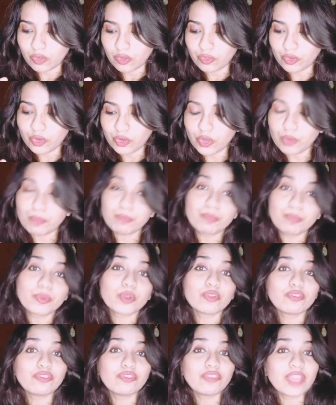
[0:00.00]
For
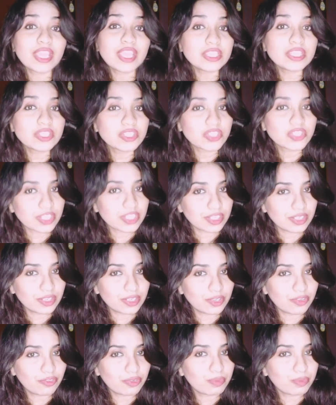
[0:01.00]
profession
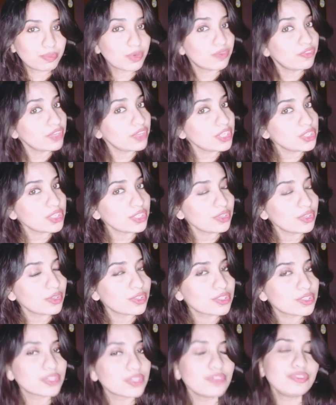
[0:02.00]

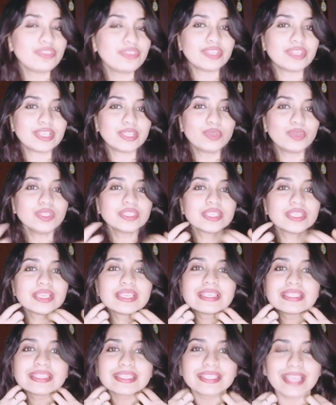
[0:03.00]
also we will use
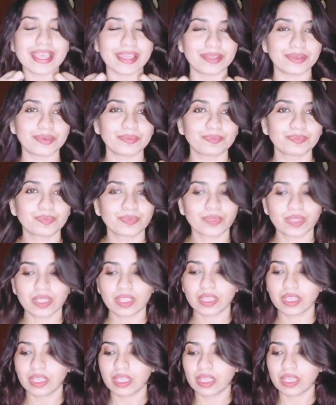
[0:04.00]
ser,
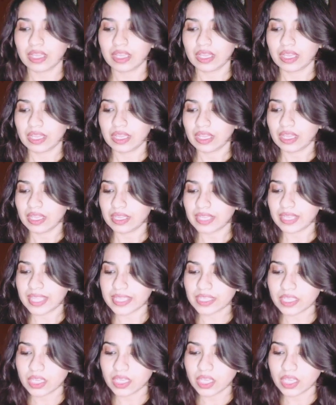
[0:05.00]
like